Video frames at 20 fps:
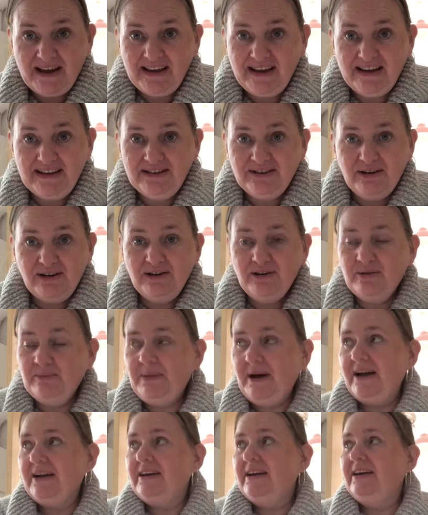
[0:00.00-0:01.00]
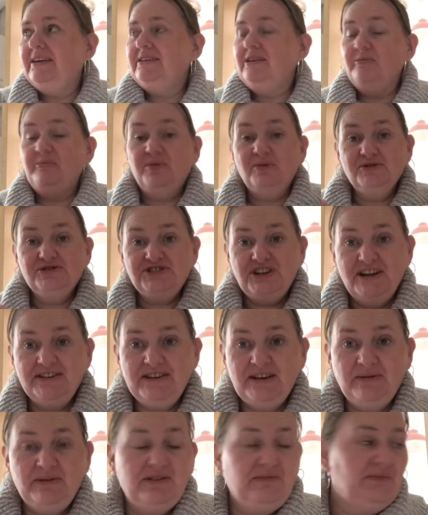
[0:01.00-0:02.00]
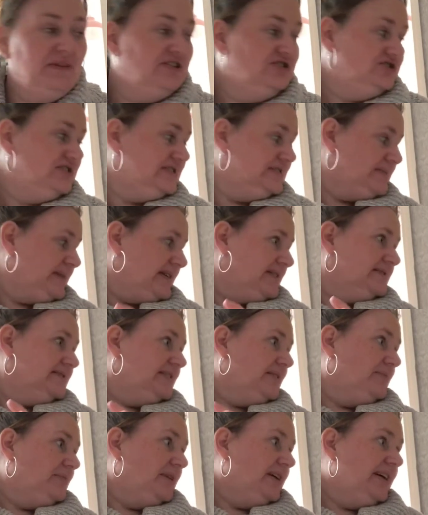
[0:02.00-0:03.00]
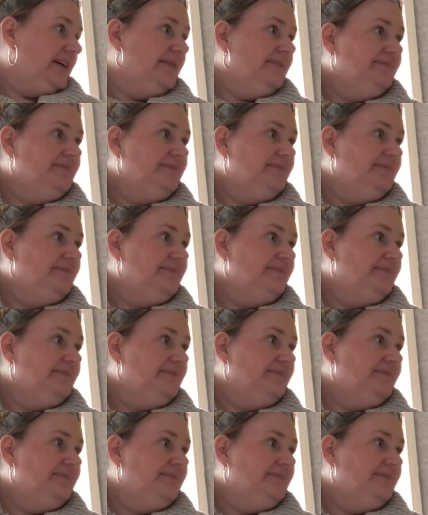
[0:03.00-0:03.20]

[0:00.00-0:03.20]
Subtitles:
in, not long back in, I brought Shadow with me. She's about somewhere.